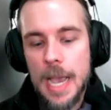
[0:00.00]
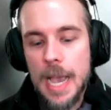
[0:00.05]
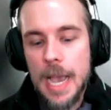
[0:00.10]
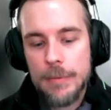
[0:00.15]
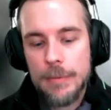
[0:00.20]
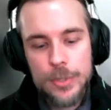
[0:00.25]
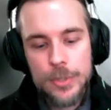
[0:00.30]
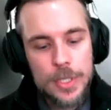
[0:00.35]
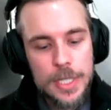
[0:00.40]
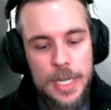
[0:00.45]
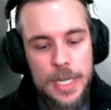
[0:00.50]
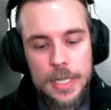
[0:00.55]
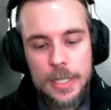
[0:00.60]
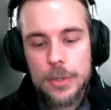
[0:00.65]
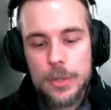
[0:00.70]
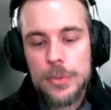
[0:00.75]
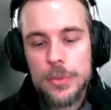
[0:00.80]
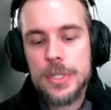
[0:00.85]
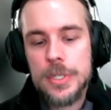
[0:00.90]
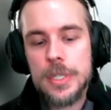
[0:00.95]
after a
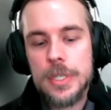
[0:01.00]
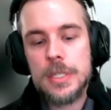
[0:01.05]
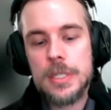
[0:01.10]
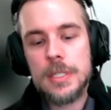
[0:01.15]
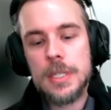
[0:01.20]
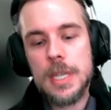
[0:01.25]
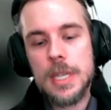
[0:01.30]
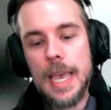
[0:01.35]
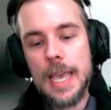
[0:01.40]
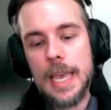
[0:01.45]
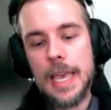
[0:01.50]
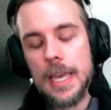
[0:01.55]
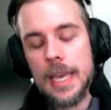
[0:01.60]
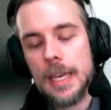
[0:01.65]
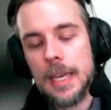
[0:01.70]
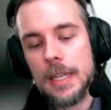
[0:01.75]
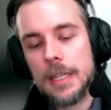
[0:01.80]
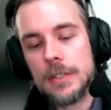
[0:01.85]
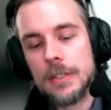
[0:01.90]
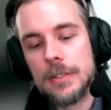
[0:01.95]
diagnosis
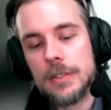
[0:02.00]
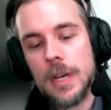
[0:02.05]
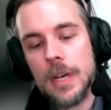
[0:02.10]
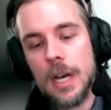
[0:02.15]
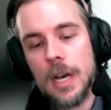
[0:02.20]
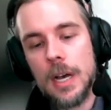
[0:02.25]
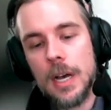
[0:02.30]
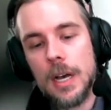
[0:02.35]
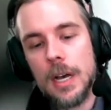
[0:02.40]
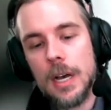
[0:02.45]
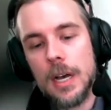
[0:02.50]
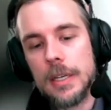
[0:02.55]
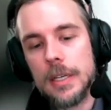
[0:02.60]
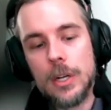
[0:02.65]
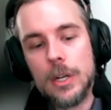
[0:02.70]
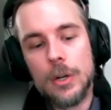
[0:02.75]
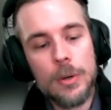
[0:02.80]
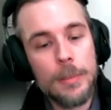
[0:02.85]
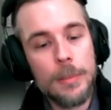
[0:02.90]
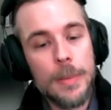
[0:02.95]
and
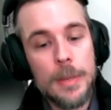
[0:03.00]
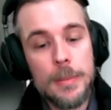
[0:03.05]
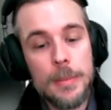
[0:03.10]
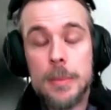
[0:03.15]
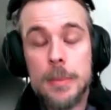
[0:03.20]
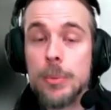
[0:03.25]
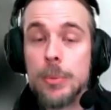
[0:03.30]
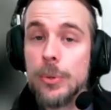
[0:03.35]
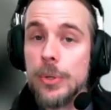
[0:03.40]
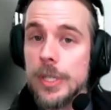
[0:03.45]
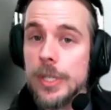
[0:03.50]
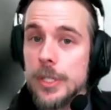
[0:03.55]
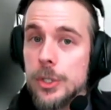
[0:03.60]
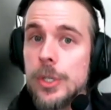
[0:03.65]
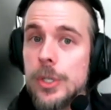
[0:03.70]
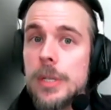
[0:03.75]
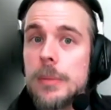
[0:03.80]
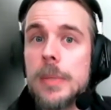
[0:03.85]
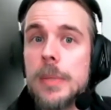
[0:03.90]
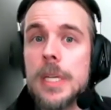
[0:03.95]
or maybe
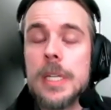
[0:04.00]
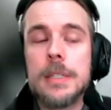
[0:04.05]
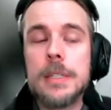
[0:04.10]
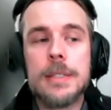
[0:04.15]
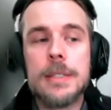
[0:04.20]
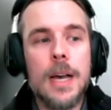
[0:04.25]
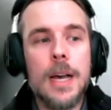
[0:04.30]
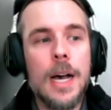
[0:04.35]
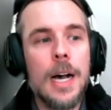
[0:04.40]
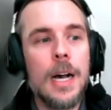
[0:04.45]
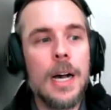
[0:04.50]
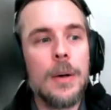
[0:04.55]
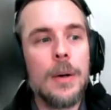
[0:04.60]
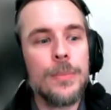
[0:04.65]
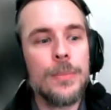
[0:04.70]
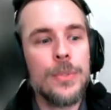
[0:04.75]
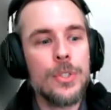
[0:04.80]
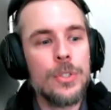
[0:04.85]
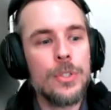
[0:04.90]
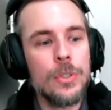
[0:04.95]
pre-treatment
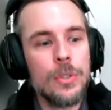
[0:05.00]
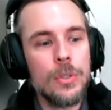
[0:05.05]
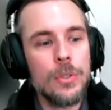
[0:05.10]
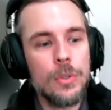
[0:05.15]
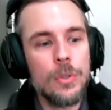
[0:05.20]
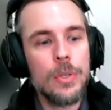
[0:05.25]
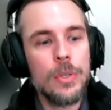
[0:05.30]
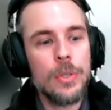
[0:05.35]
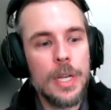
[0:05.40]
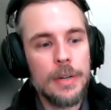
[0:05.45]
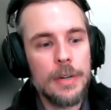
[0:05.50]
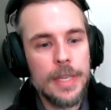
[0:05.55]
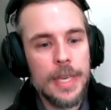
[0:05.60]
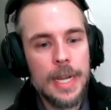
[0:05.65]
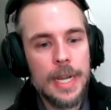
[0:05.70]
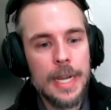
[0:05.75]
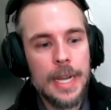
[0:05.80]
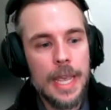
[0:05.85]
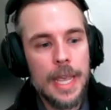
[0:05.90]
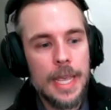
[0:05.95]
to kind of
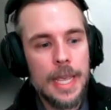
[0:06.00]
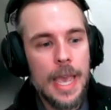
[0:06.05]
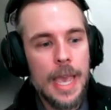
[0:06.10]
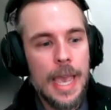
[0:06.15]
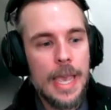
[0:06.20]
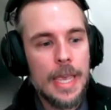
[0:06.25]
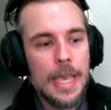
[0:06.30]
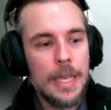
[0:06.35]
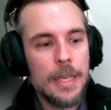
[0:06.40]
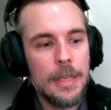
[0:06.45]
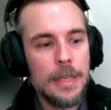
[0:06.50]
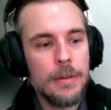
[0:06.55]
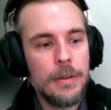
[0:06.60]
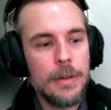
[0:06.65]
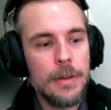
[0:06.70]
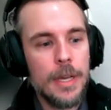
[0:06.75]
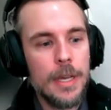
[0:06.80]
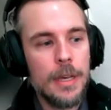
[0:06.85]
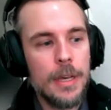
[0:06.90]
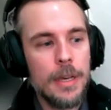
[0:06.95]
get a
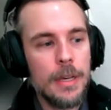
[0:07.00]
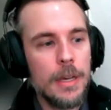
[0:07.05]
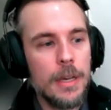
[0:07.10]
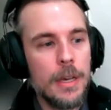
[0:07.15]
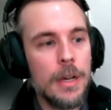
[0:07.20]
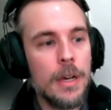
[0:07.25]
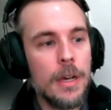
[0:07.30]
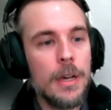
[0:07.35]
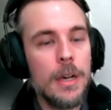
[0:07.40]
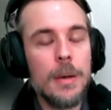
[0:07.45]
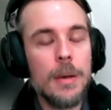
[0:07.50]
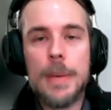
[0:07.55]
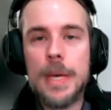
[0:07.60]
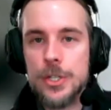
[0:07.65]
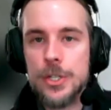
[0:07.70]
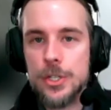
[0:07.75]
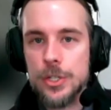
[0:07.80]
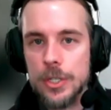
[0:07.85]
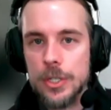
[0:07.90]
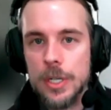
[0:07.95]

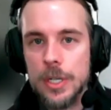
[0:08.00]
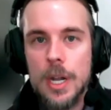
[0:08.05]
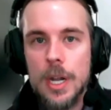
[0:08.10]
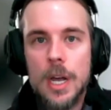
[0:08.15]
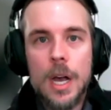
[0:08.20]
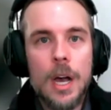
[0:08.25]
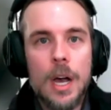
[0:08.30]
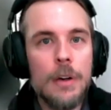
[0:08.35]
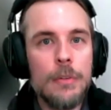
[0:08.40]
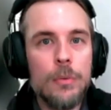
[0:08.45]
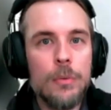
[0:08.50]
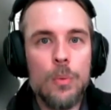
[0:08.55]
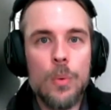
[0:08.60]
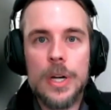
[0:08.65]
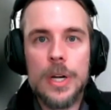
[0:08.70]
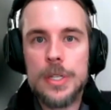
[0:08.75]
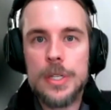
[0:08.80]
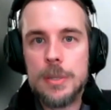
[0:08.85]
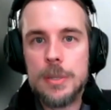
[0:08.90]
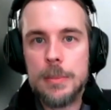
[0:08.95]
measure of
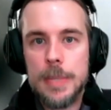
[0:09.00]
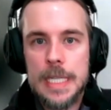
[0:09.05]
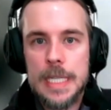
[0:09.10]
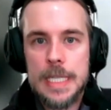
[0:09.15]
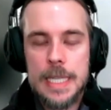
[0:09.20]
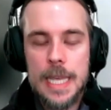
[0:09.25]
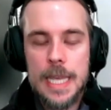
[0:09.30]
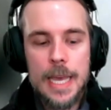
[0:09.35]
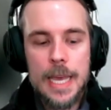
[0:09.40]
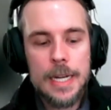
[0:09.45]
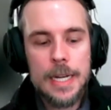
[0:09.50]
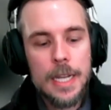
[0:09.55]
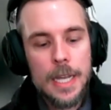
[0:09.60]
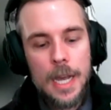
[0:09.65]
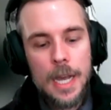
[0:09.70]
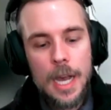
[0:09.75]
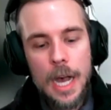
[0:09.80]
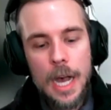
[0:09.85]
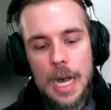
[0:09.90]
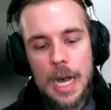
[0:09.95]
where somebody's at.
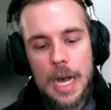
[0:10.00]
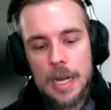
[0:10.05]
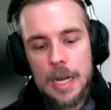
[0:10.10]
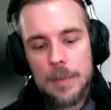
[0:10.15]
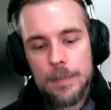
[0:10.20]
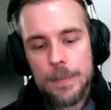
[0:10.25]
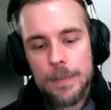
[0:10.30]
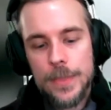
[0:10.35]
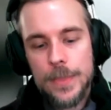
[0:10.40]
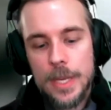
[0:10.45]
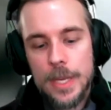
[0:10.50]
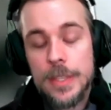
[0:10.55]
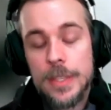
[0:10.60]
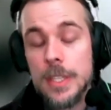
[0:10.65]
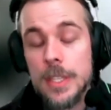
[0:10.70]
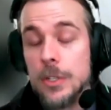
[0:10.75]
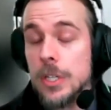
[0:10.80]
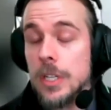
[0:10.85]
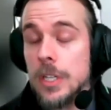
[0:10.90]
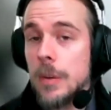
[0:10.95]
I
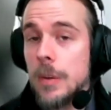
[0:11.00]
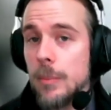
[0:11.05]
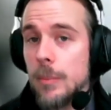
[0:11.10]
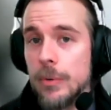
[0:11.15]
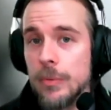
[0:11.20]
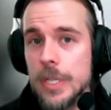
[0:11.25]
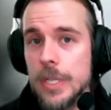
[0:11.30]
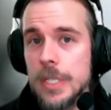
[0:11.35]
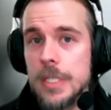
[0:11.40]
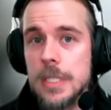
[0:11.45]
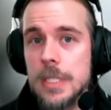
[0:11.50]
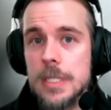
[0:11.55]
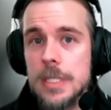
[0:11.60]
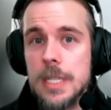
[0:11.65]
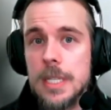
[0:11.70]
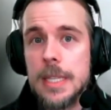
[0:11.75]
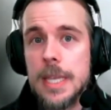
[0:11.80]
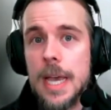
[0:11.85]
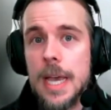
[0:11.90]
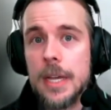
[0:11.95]
think there's a number of reasons
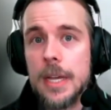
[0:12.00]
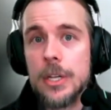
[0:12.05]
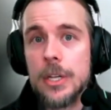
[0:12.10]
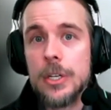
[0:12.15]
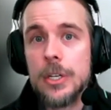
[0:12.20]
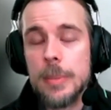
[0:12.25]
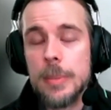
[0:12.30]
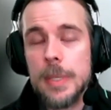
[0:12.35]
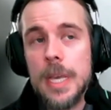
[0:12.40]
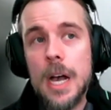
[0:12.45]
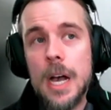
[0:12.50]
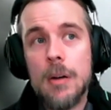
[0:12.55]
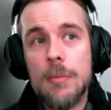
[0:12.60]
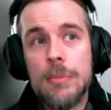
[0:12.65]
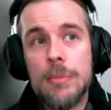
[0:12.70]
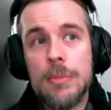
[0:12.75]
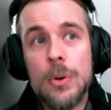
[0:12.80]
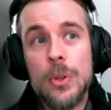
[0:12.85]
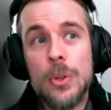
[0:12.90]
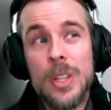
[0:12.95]
that that could be
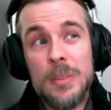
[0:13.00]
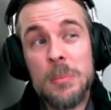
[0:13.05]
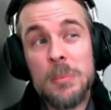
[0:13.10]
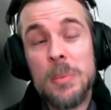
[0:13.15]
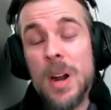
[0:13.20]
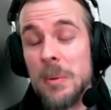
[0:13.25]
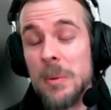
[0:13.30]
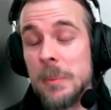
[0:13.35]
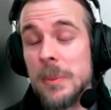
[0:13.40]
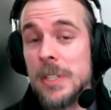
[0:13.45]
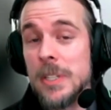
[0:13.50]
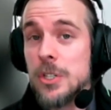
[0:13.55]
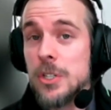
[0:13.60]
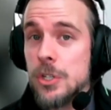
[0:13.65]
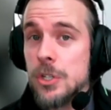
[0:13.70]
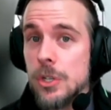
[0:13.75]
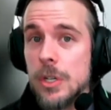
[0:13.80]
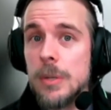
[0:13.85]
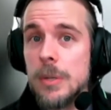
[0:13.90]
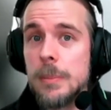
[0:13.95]
helpful and probably
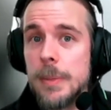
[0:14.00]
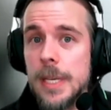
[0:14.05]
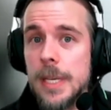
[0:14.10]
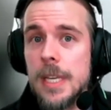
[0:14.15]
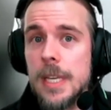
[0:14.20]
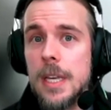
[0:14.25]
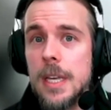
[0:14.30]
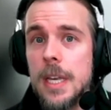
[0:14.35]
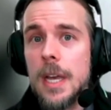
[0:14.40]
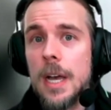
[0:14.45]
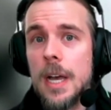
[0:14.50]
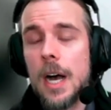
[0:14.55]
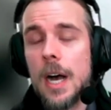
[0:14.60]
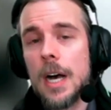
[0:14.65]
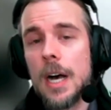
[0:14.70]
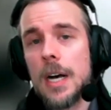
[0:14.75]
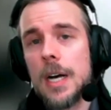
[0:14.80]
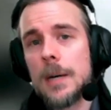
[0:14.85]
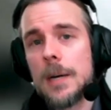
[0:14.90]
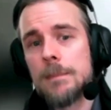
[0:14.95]
should be
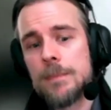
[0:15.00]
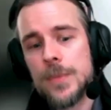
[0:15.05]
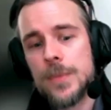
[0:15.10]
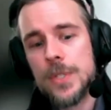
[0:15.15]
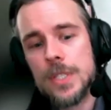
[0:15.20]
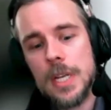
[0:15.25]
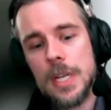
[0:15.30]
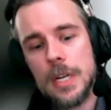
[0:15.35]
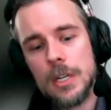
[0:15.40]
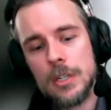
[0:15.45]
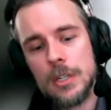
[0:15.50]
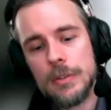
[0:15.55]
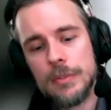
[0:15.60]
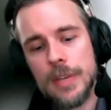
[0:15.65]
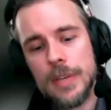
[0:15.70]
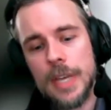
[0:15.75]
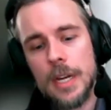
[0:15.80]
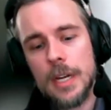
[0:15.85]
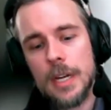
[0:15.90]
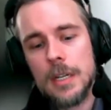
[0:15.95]
standard
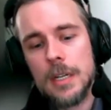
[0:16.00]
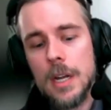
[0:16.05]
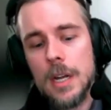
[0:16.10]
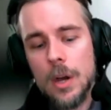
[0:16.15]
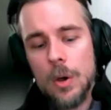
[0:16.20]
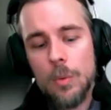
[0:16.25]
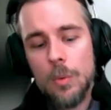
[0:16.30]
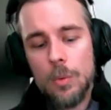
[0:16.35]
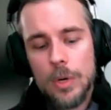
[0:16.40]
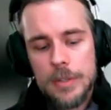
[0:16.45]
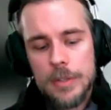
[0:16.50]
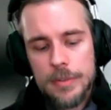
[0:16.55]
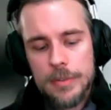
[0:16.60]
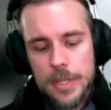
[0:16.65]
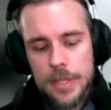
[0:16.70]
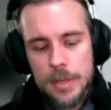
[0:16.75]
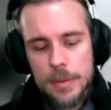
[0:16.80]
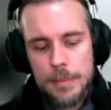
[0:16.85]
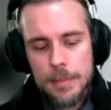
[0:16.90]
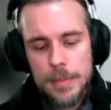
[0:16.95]
of care. One of
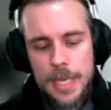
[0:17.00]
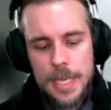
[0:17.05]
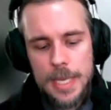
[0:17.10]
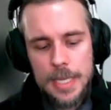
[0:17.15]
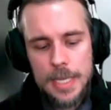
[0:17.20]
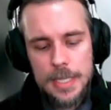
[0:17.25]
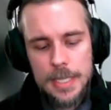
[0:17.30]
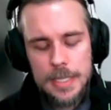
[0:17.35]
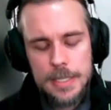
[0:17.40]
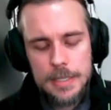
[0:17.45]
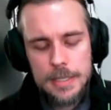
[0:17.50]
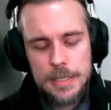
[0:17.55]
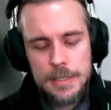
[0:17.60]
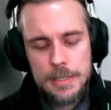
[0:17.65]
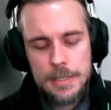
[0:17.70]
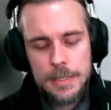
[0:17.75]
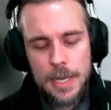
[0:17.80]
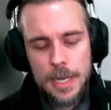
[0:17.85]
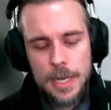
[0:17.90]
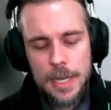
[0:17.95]
them is
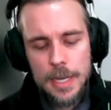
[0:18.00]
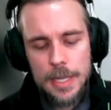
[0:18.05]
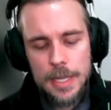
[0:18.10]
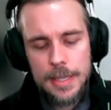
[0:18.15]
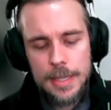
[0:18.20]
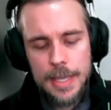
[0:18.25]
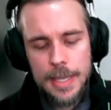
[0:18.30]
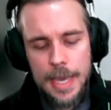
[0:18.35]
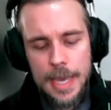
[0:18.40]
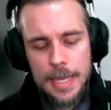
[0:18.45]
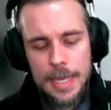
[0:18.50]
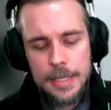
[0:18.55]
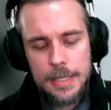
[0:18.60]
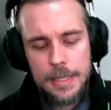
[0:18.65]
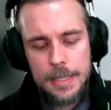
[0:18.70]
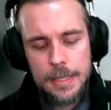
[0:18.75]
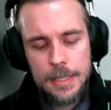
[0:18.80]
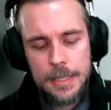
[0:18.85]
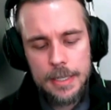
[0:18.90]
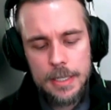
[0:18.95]
that,